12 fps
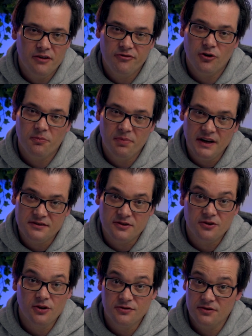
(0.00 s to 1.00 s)
If you're a
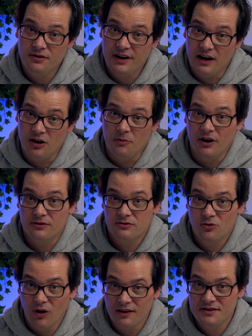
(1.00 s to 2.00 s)
painter, you also care about
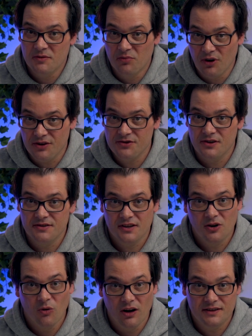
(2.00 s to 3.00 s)
quality brushes
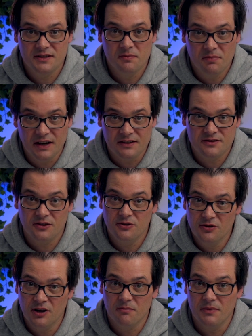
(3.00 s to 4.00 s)
and quality paint so
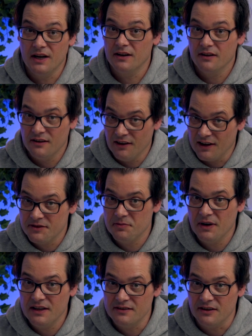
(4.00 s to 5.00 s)
you can make nice
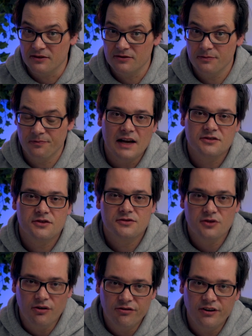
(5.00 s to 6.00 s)
paintings. As a
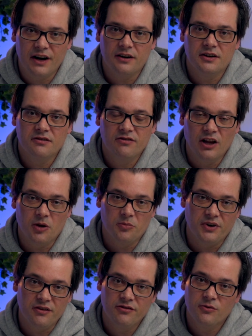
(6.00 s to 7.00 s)
software
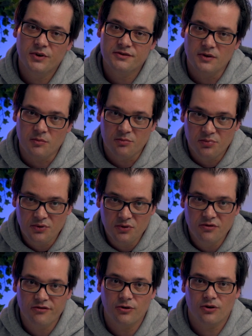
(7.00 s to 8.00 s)
developer, if you want to
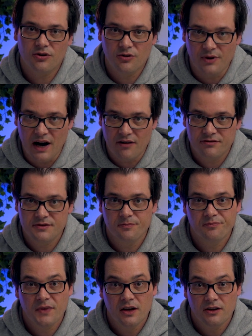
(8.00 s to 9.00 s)
improve your craft,
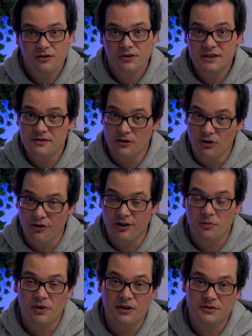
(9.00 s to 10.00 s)
you need to
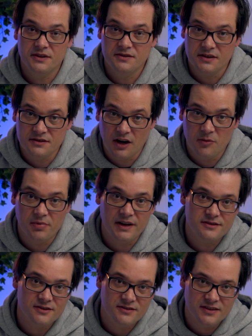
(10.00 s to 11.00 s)
learn about these design
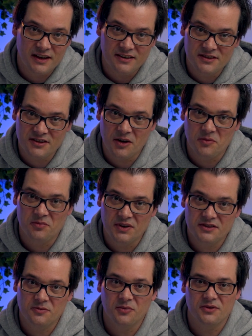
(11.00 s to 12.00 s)
patterns and design
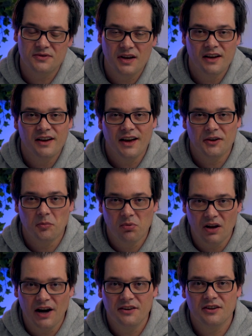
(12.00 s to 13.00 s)
principles and
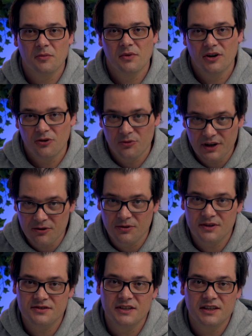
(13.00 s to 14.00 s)
apply them
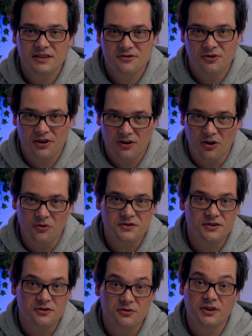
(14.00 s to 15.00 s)
rigorously to your code
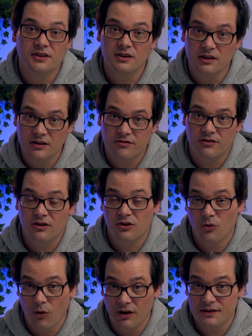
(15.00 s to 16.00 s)
so you can deliver a
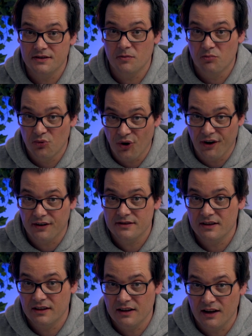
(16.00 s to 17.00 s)
quality product
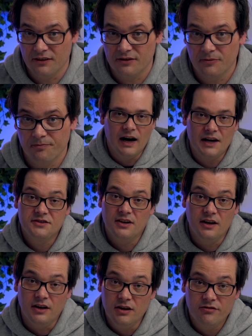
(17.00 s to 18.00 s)
in the end. I'd
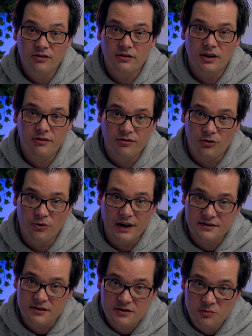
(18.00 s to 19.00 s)
say even if you're
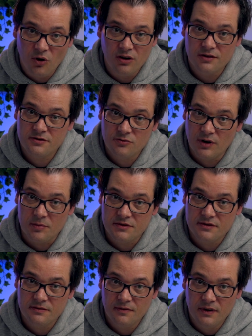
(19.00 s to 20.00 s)
writing smaller scripts,